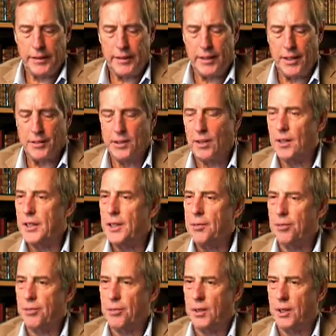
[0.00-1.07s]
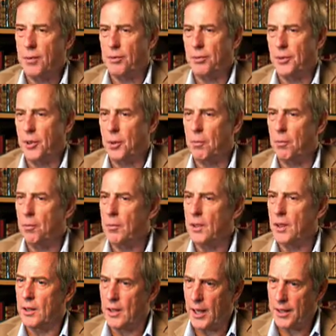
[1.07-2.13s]
is a leaf from
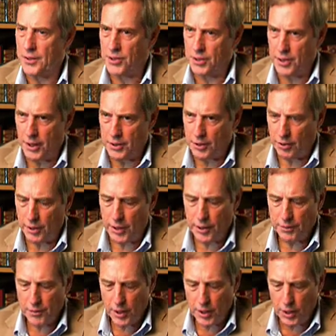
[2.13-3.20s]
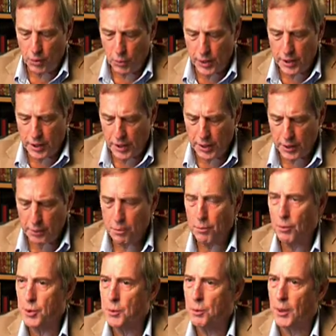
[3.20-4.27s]
the 9th century. We think it
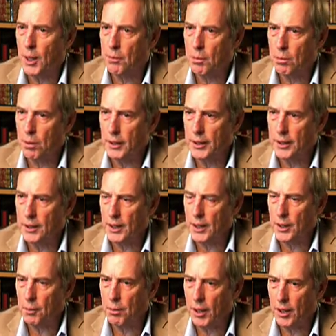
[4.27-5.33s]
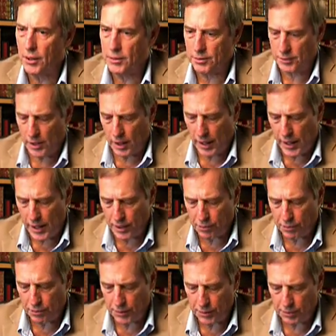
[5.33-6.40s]
was probably done about
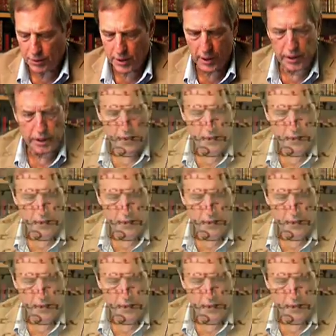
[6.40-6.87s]
850,